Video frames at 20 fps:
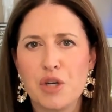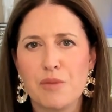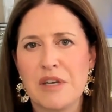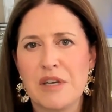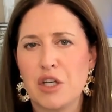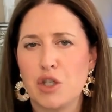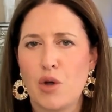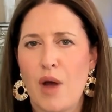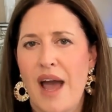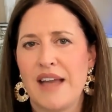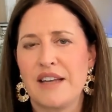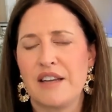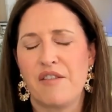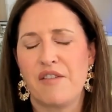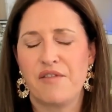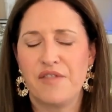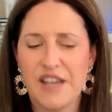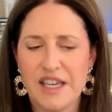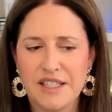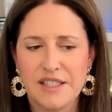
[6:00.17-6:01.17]
be trying to
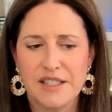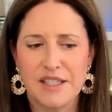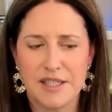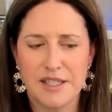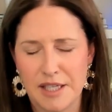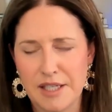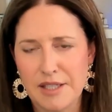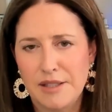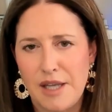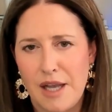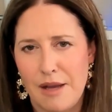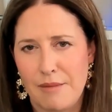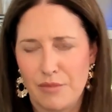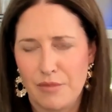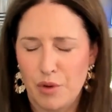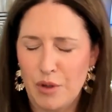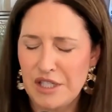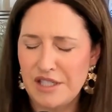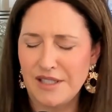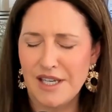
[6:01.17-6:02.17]
fix the system.
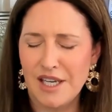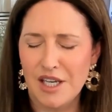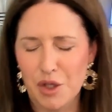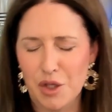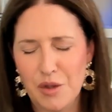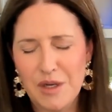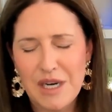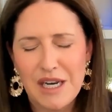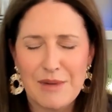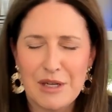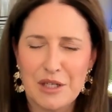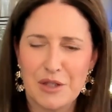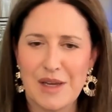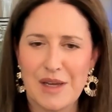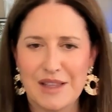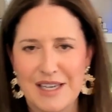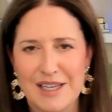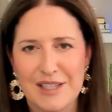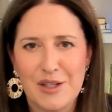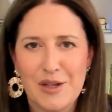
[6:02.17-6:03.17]
Christy, you need to be
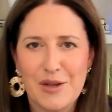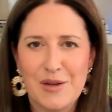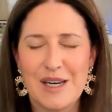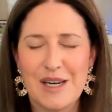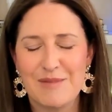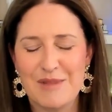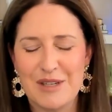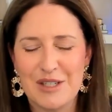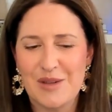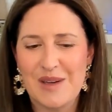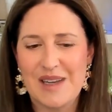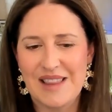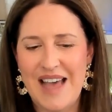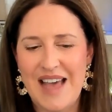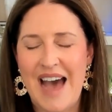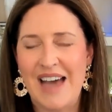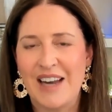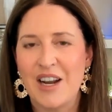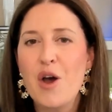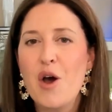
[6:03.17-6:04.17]
doing this. You need to be doing
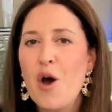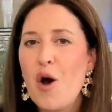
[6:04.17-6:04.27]
that.